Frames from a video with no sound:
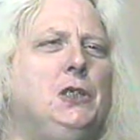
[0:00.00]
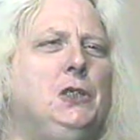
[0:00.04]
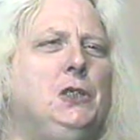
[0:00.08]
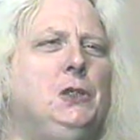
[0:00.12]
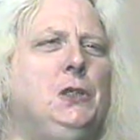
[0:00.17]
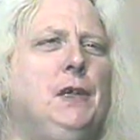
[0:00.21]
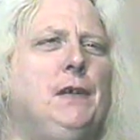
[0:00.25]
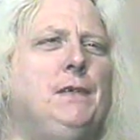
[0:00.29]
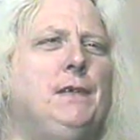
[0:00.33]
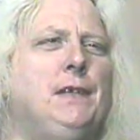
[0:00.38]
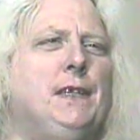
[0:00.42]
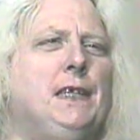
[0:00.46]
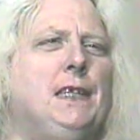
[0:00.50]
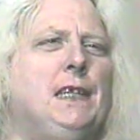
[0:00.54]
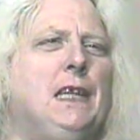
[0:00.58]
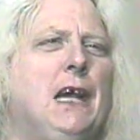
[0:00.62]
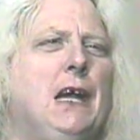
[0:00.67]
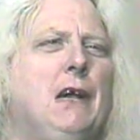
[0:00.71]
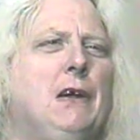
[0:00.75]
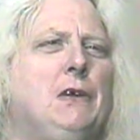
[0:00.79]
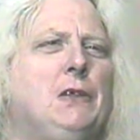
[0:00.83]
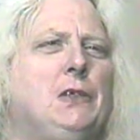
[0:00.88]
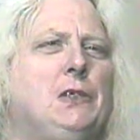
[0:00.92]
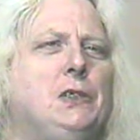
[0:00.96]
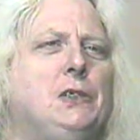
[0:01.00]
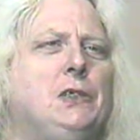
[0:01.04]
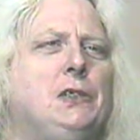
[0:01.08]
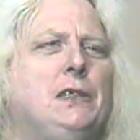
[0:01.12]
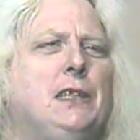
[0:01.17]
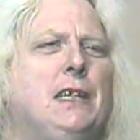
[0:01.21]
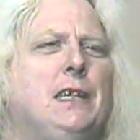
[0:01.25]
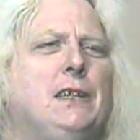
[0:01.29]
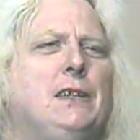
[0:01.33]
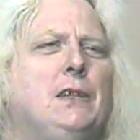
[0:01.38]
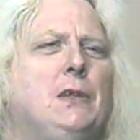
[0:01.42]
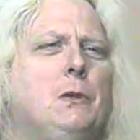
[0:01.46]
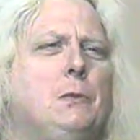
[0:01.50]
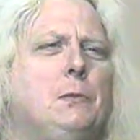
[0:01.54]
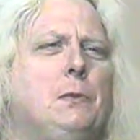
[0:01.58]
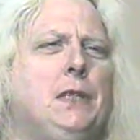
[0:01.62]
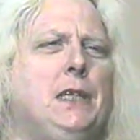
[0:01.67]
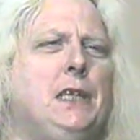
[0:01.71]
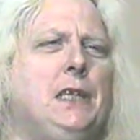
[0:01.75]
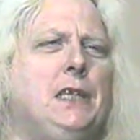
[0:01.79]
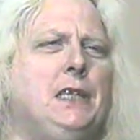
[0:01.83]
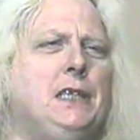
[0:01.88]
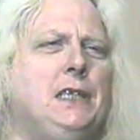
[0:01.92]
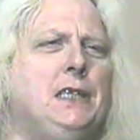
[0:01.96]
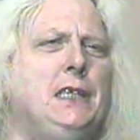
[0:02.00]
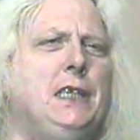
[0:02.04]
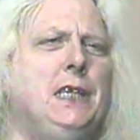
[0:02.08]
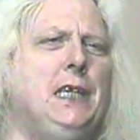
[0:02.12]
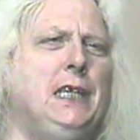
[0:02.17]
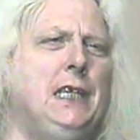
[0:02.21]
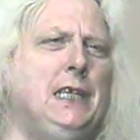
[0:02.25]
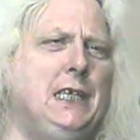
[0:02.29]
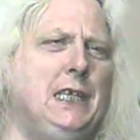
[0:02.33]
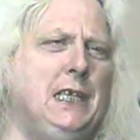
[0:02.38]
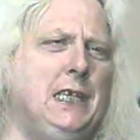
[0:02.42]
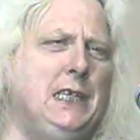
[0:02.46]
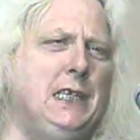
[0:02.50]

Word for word: You have to acknowledge that Lumi indeed